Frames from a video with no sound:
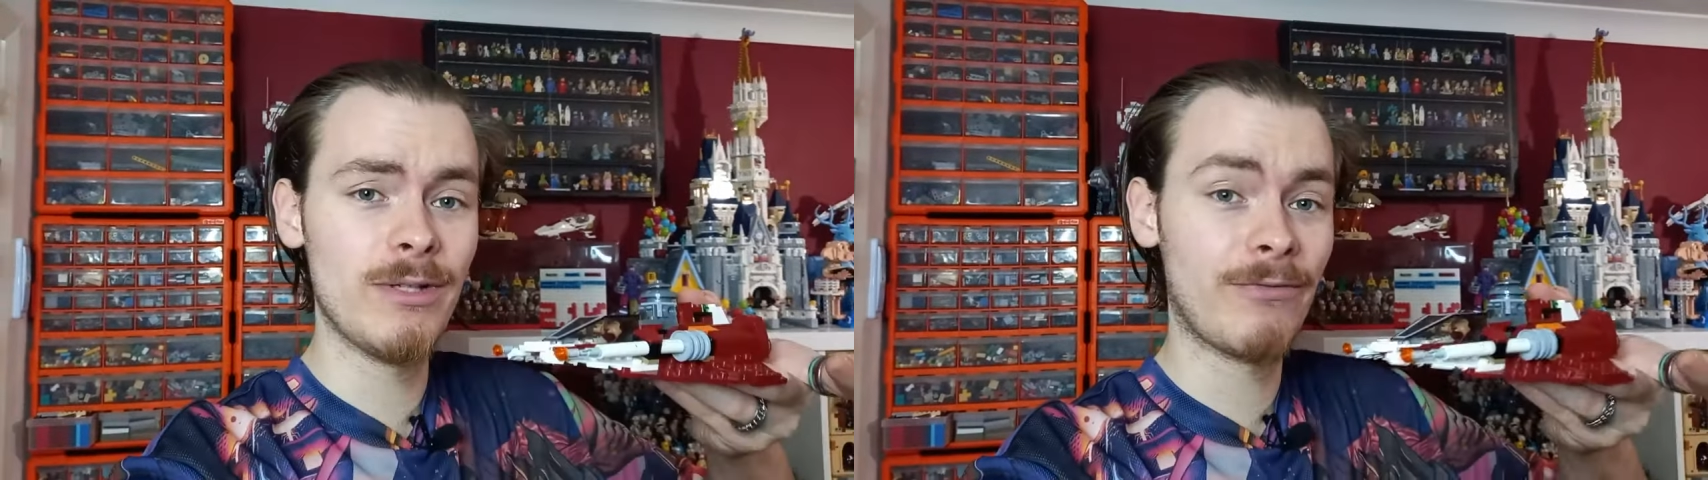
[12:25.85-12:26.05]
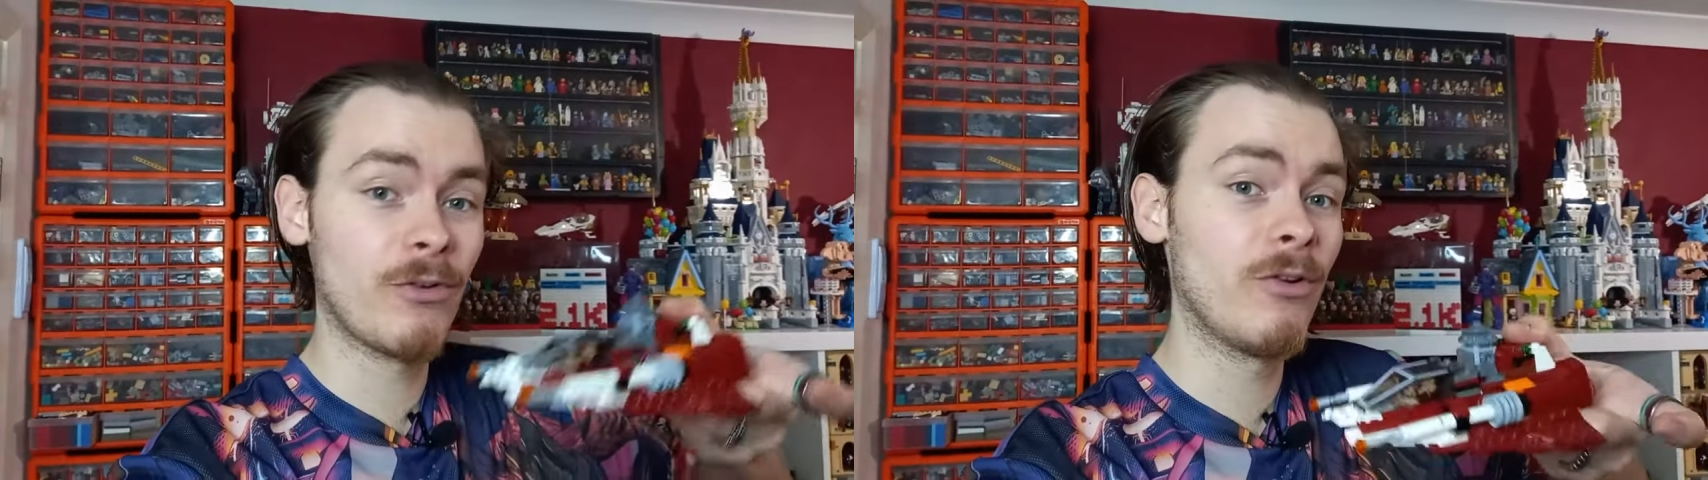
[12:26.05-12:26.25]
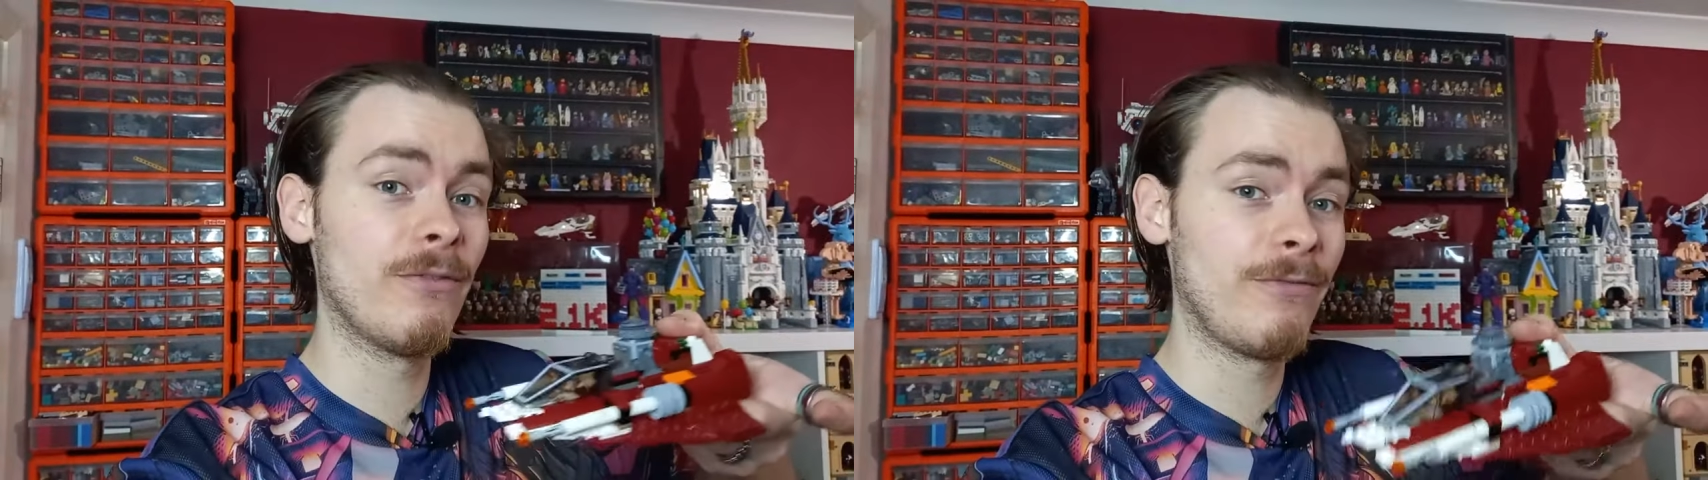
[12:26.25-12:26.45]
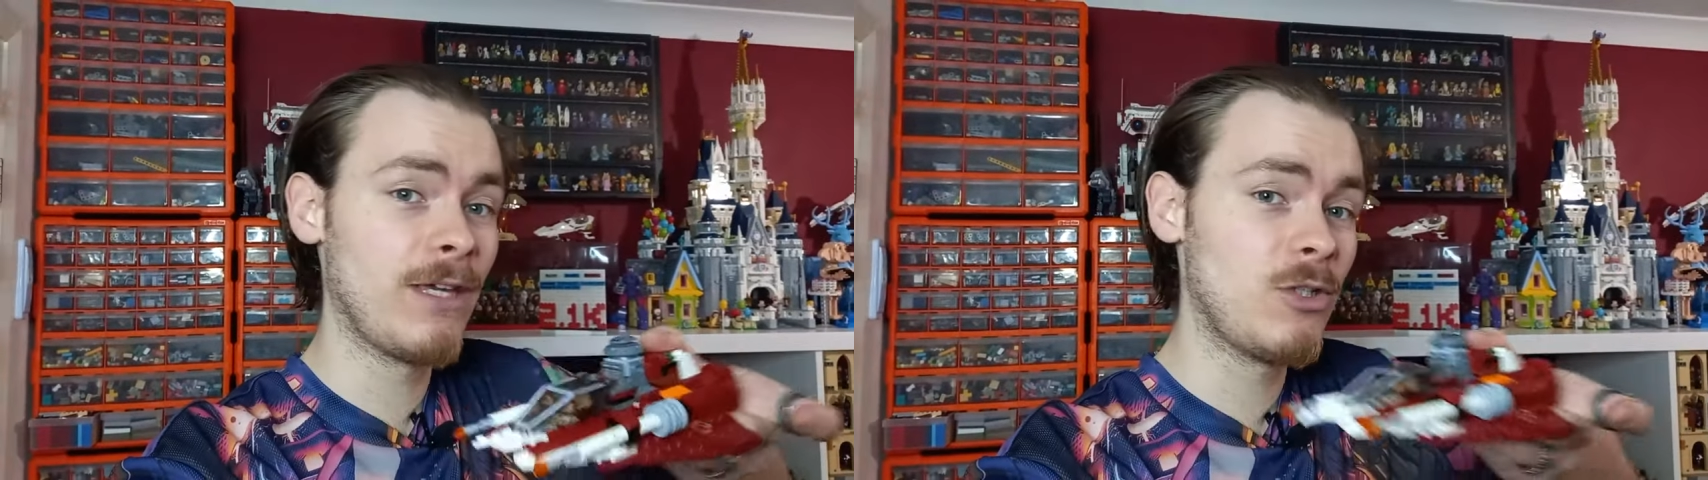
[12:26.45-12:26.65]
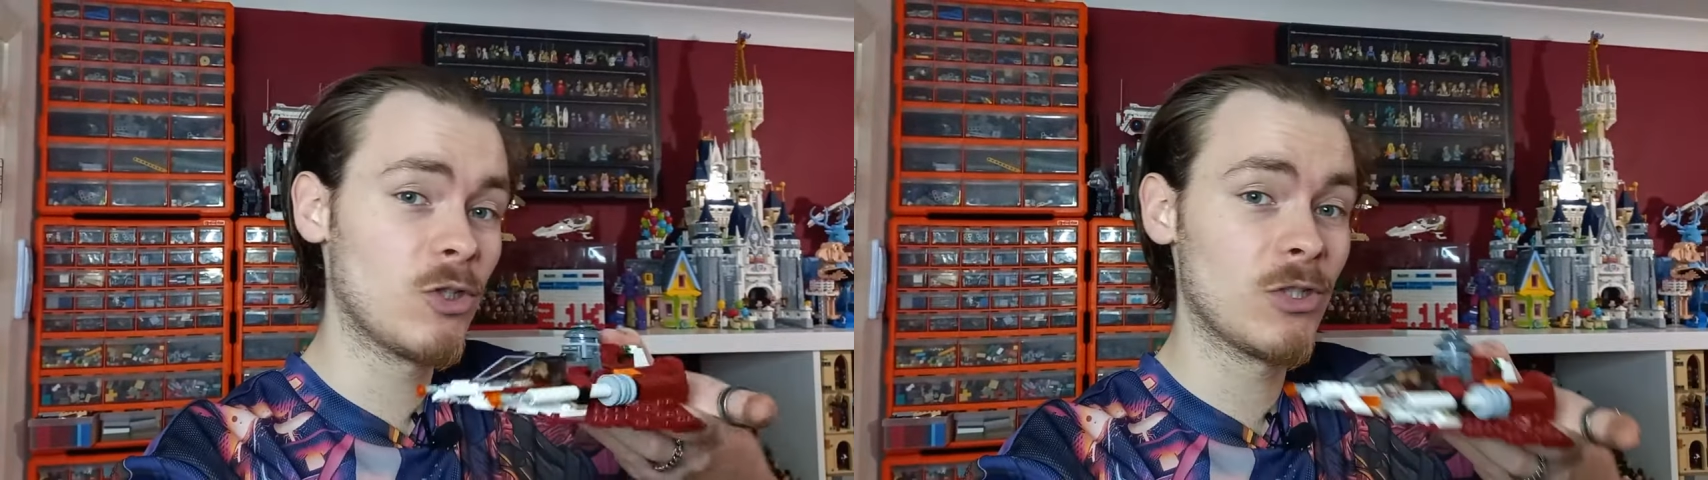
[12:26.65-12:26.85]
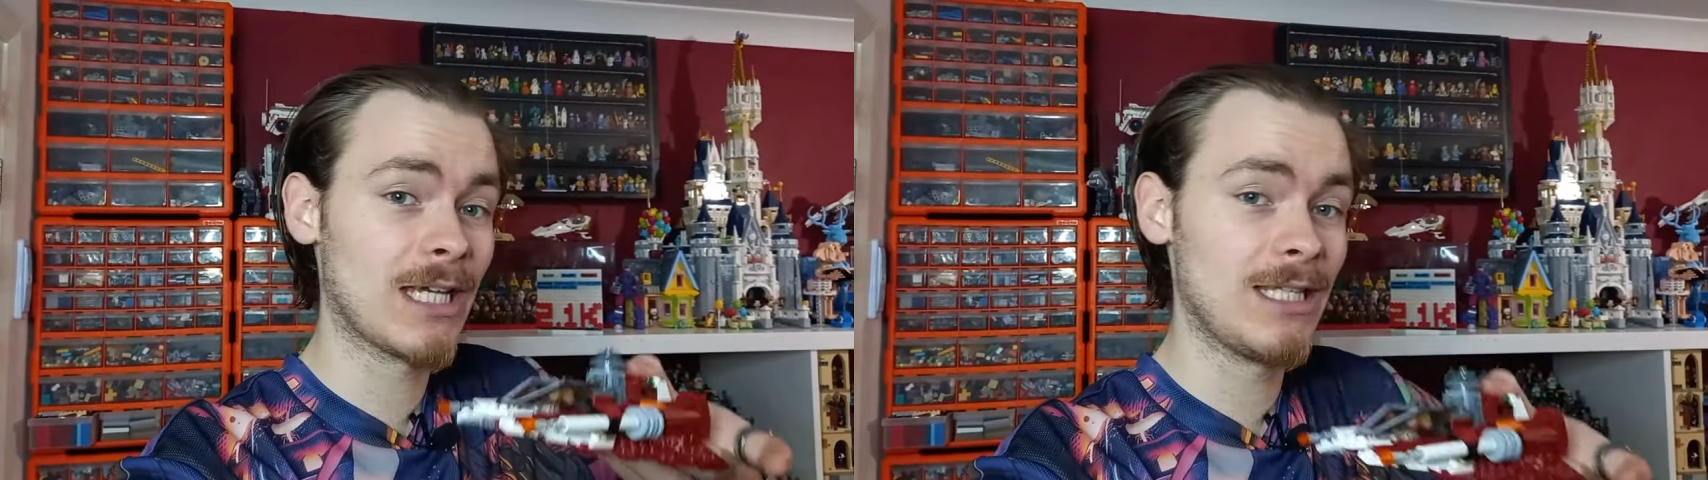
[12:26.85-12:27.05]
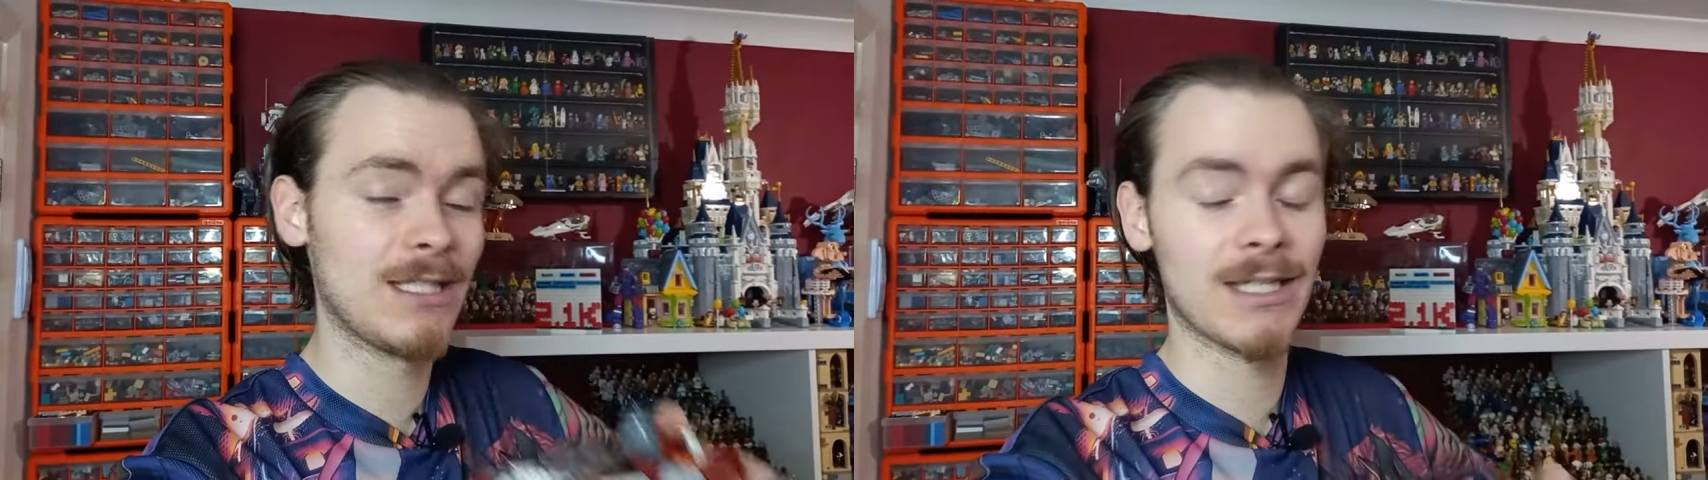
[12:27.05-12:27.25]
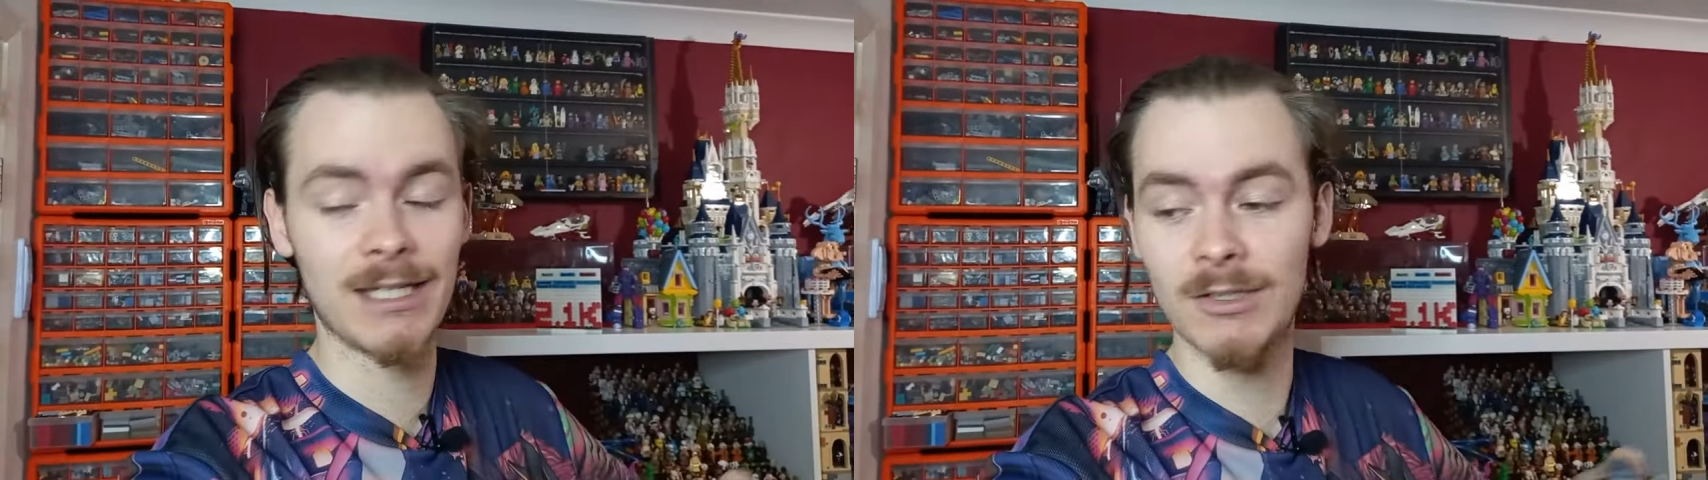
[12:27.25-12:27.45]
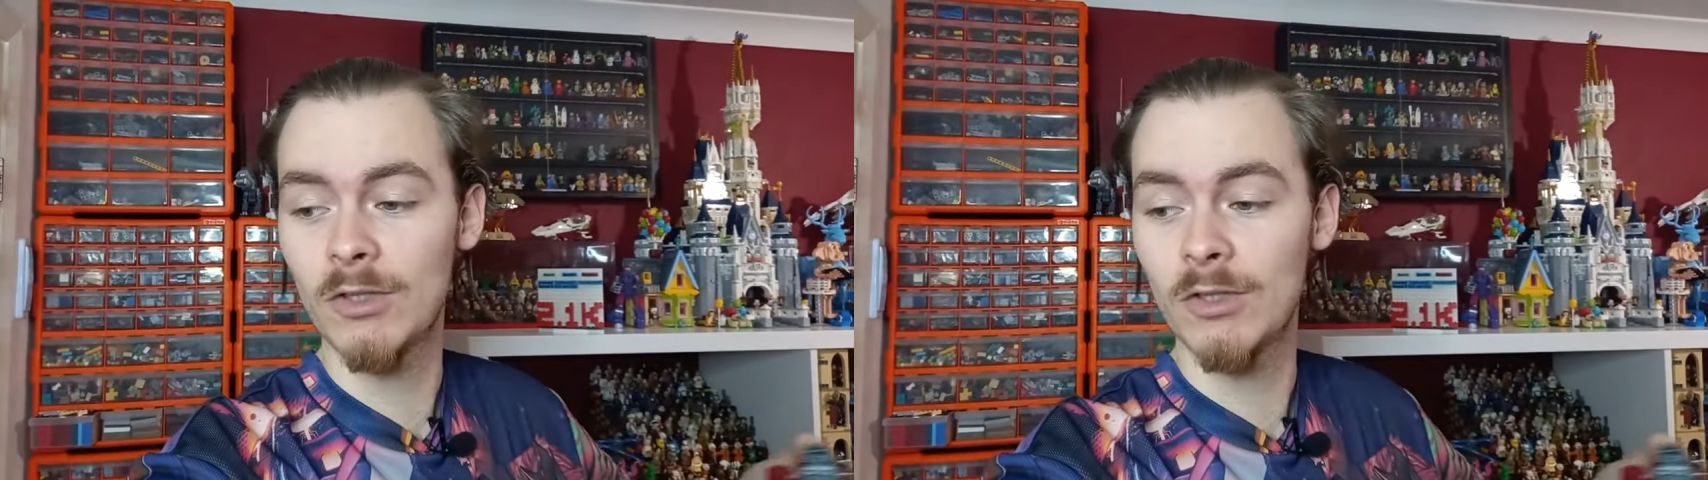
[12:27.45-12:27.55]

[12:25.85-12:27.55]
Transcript: different features into this.